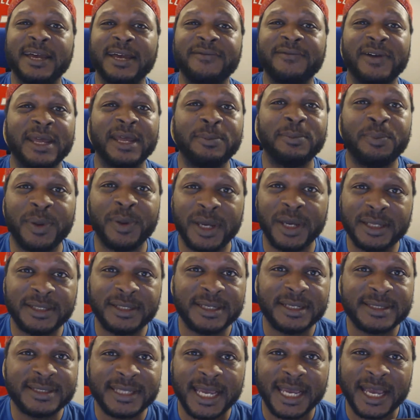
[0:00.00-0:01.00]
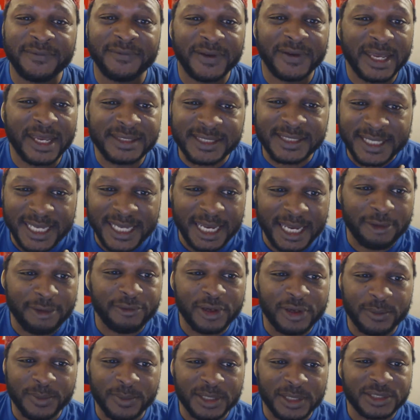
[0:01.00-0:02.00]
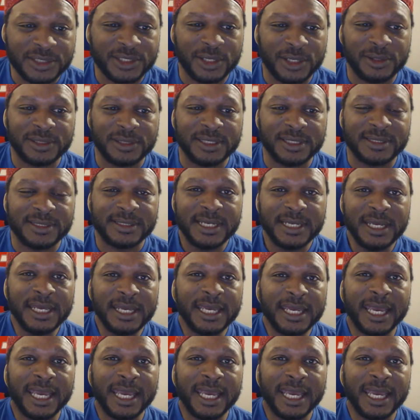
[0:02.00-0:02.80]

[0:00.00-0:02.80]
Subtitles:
I've had burdens that I've had to carry on my shoulders.